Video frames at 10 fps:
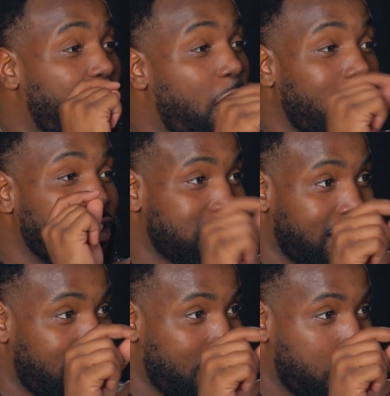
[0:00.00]
all the
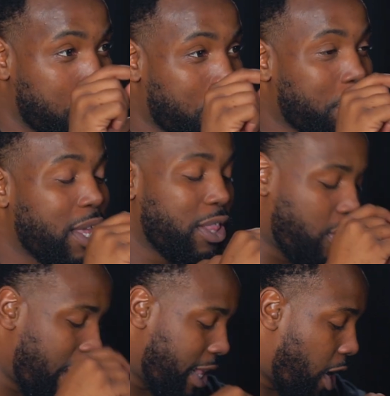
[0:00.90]
time. You
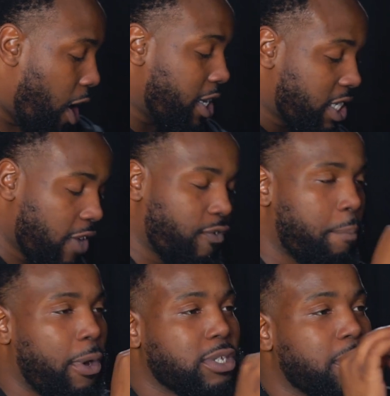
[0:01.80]
got all these different
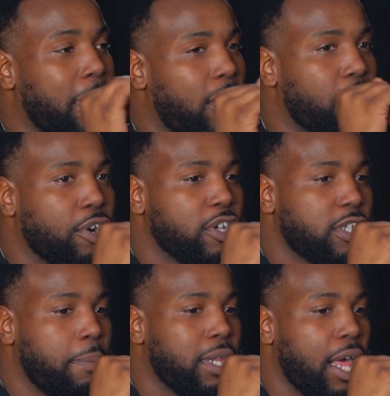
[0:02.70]
posts about girls
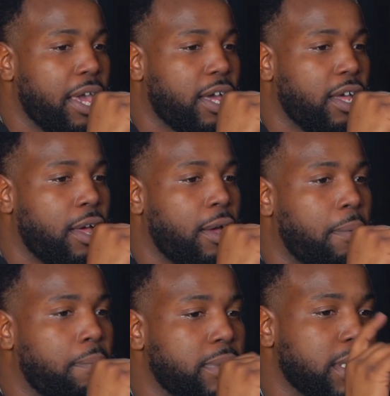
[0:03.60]
that be like,
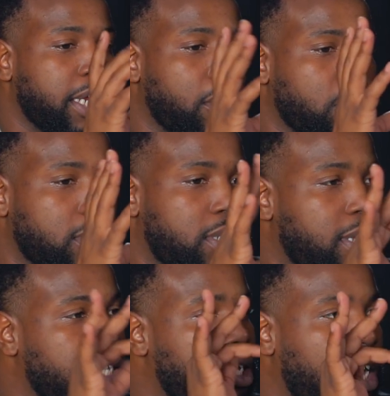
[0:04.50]
this hairdresser
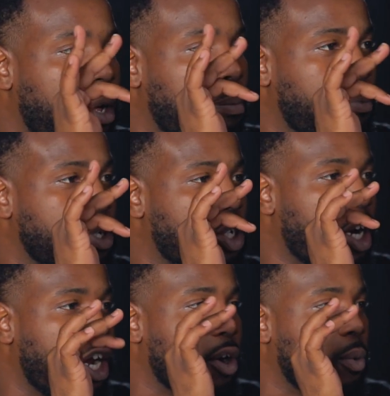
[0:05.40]
says, come with your
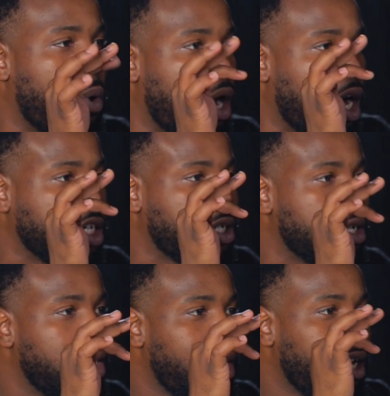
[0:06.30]
hair washed.
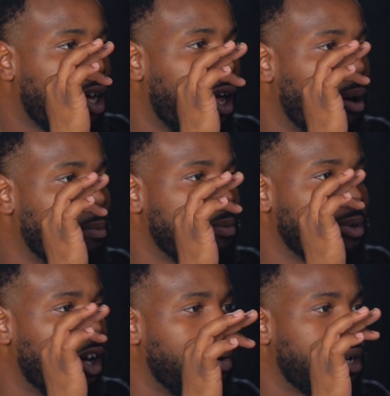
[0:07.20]
Come,
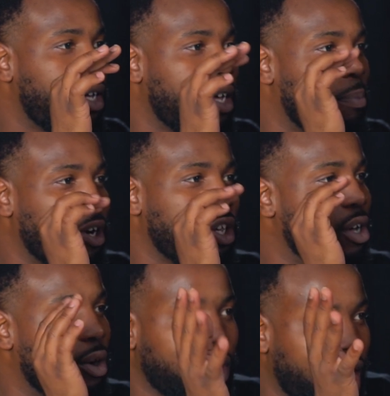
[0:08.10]
don't bring your
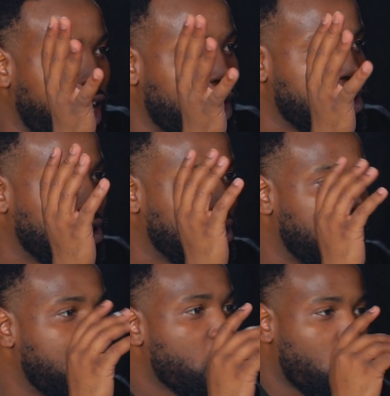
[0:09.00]
own hair.
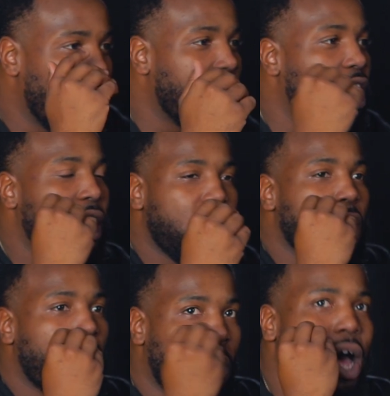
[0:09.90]
What
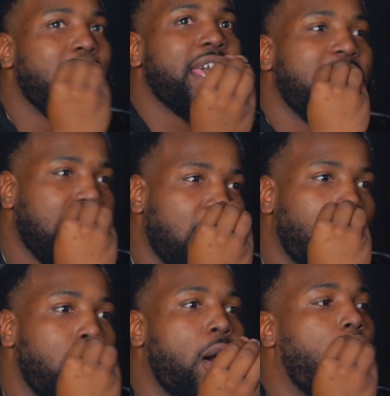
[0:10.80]

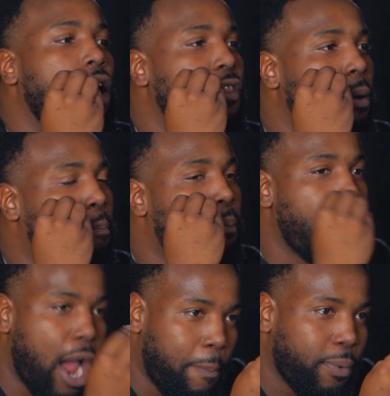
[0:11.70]
are the
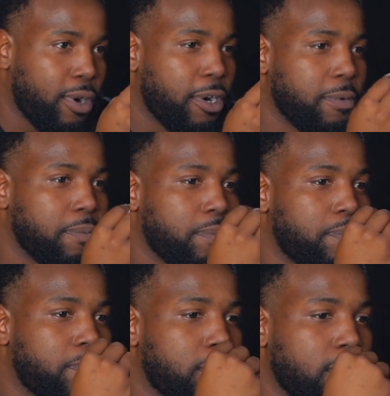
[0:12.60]
proper,
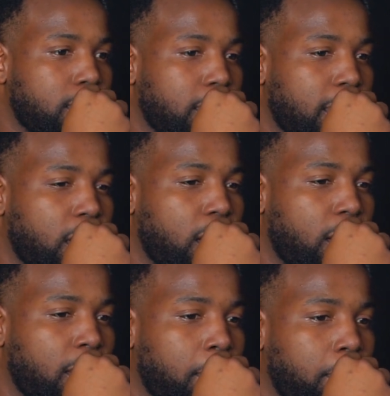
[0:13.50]

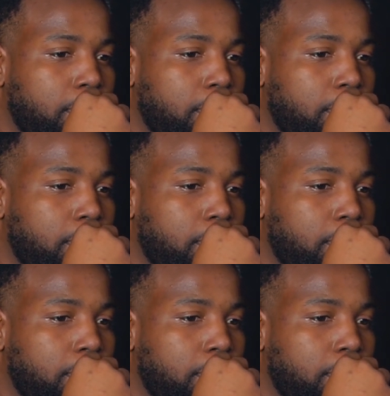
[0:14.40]
how